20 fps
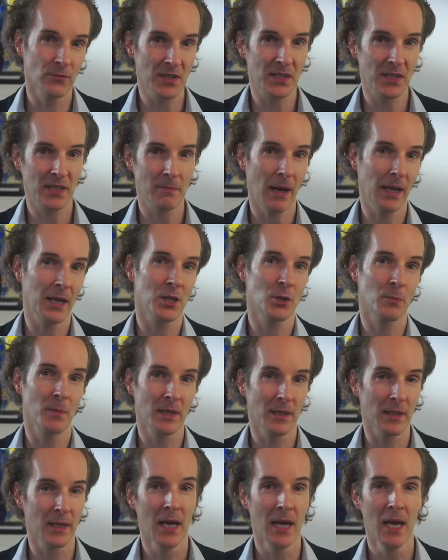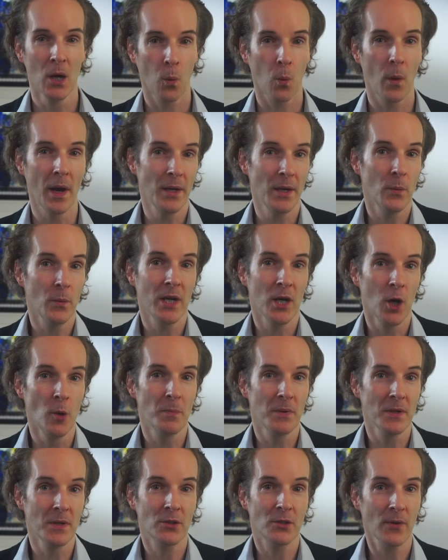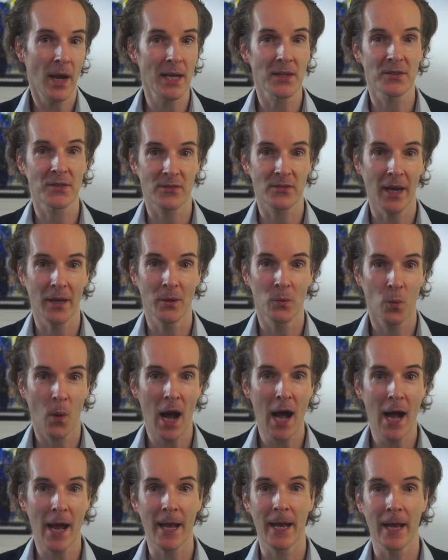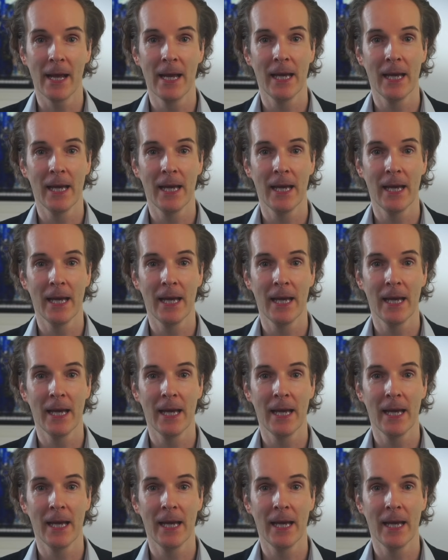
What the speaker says: risk management, and when we open trades and why